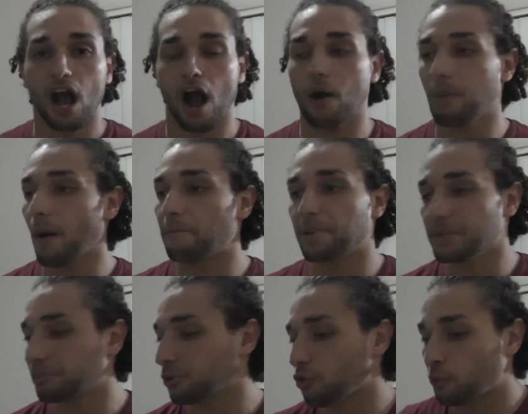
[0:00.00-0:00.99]
How about
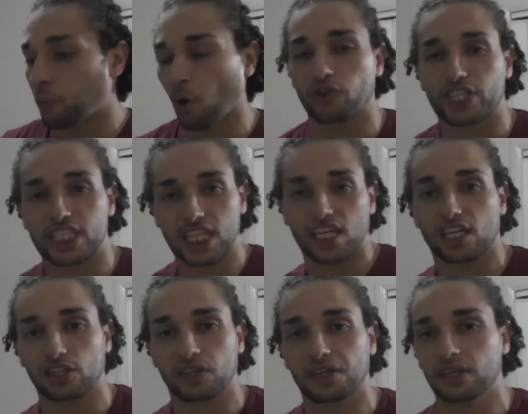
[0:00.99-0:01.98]
people who bought the
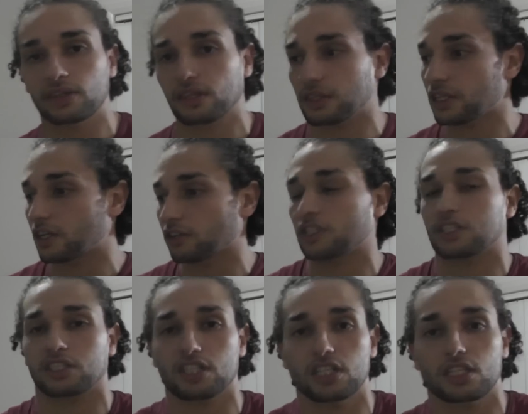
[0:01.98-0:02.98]
ticket thinking that they're gonna
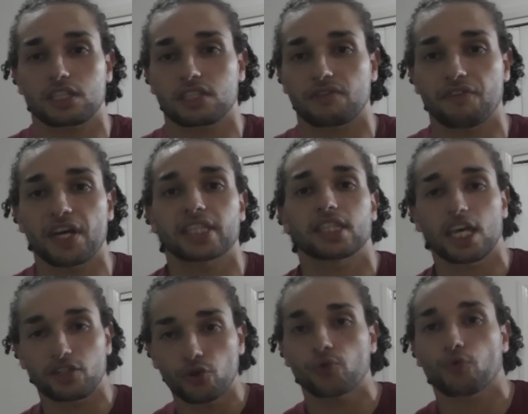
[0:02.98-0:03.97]
see this event
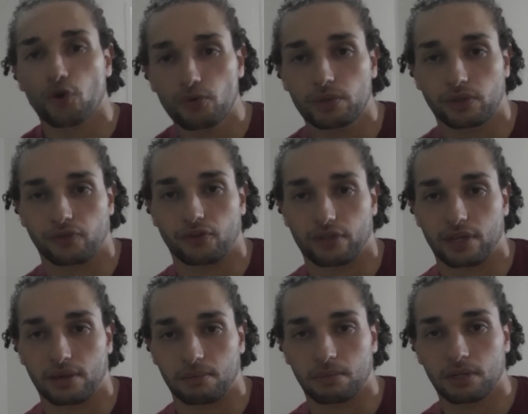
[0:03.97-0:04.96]
that you ruined for
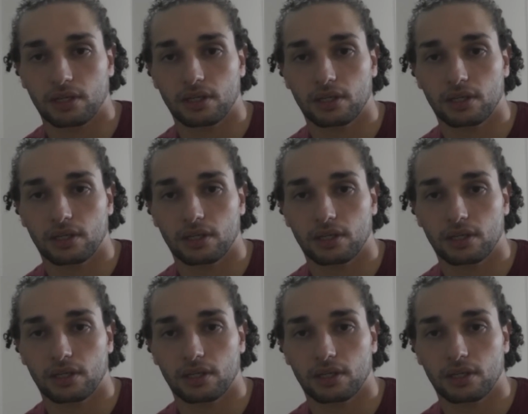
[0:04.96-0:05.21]
them?